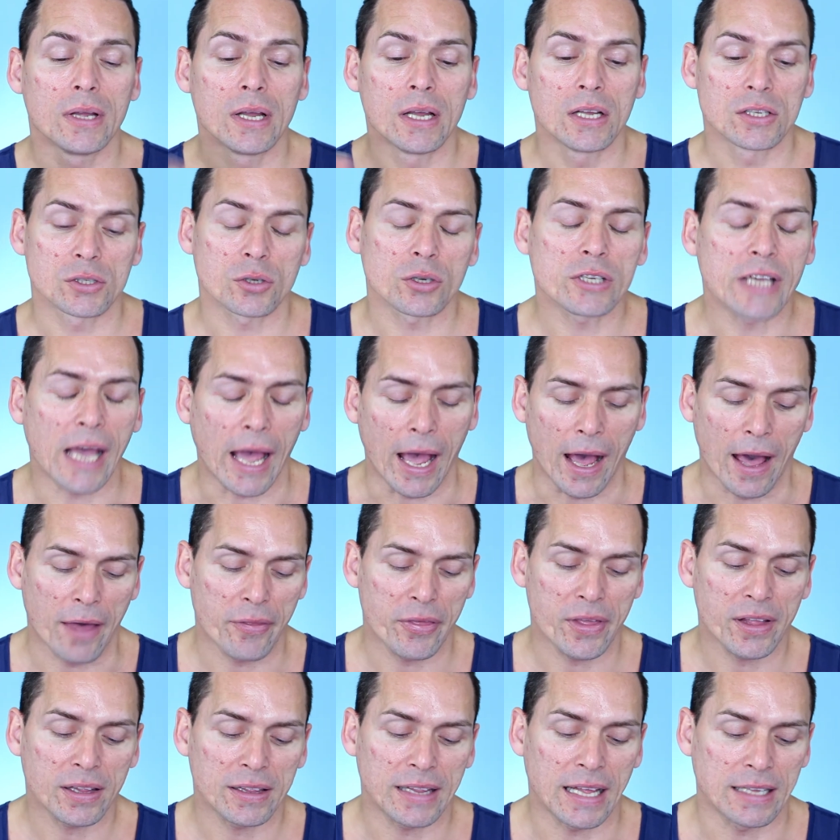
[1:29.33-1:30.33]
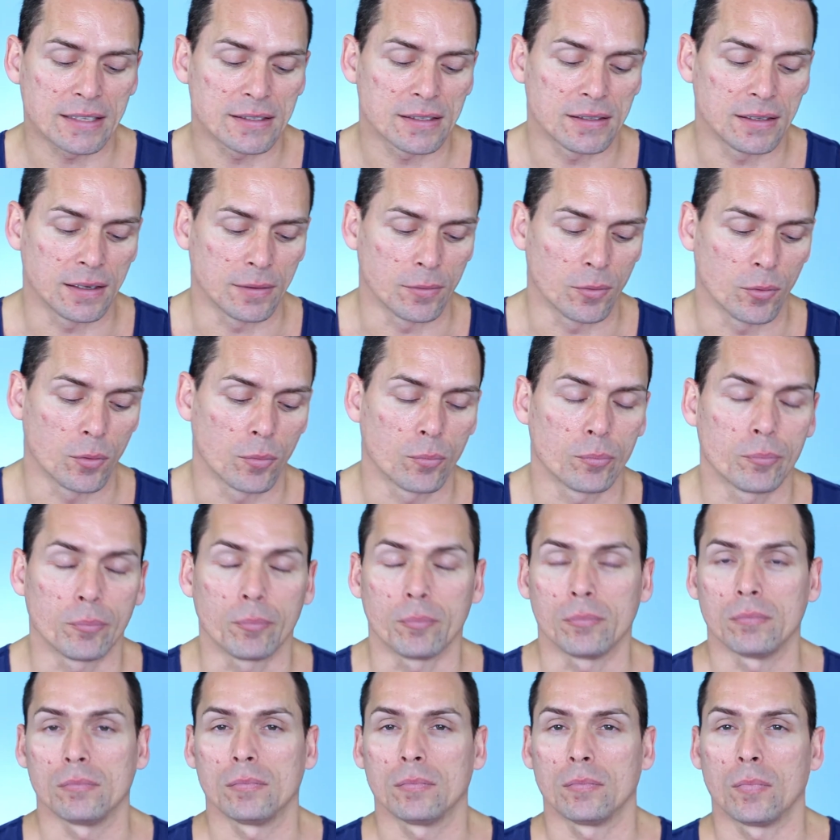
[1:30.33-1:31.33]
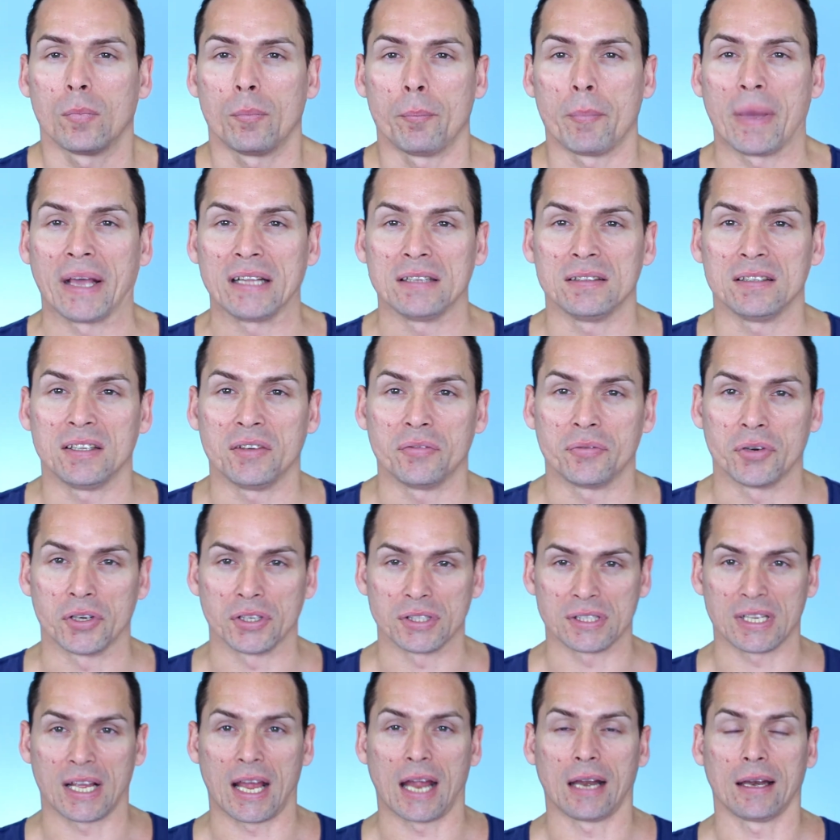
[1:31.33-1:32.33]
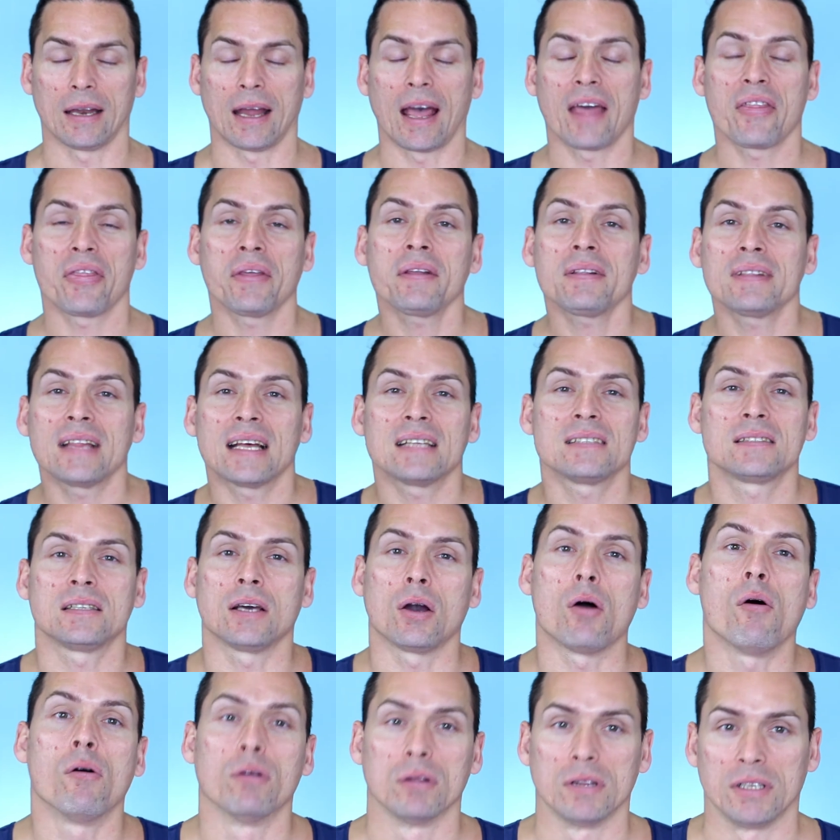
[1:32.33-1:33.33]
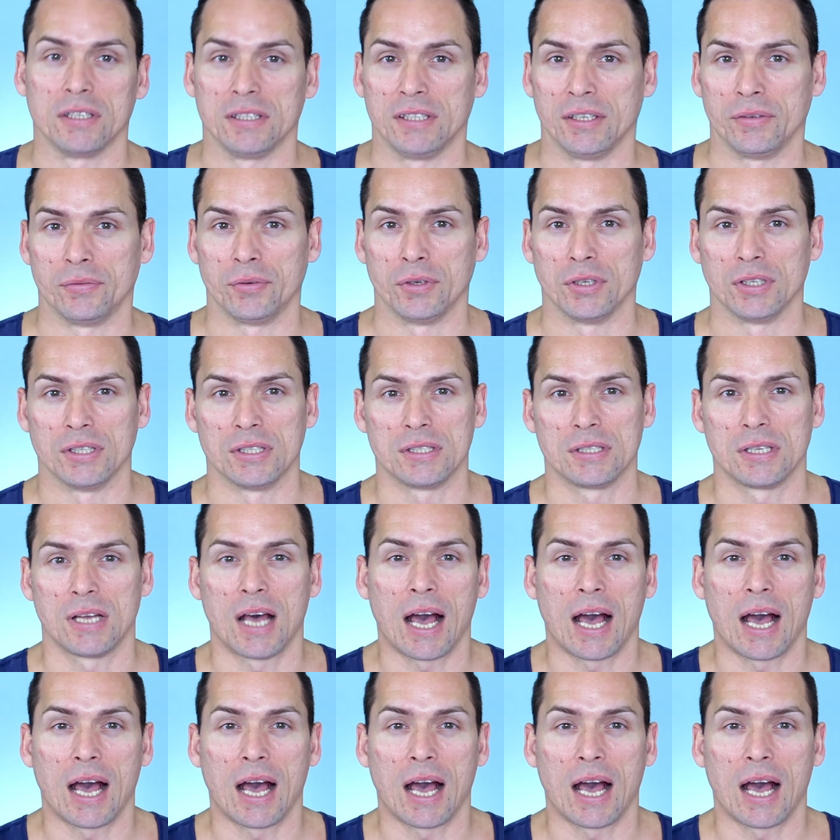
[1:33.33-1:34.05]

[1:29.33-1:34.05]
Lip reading: So yeah, I think that's the main difference, and I think that's the only difference.